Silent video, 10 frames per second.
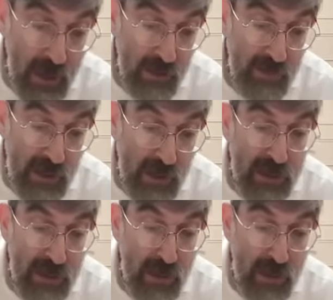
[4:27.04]
And the
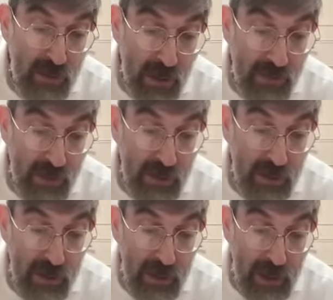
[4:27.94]
hilchos of kerava
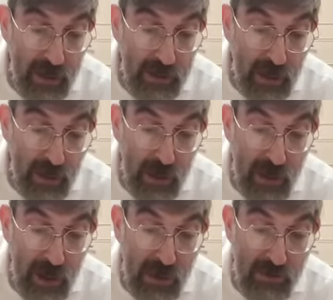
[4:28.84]
and the
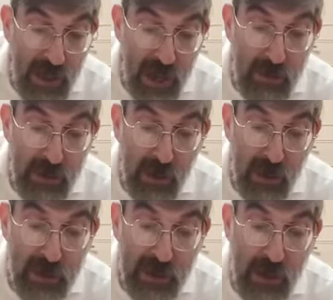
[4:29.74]
halach of Rav Nachman, the
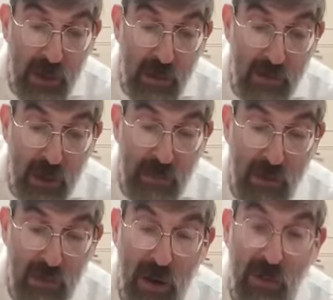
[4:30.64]
halach is like Rav
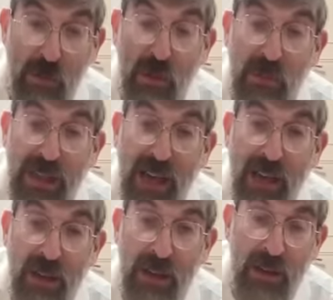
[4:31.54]
of
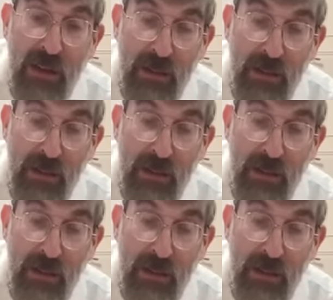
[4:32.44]
Malachin,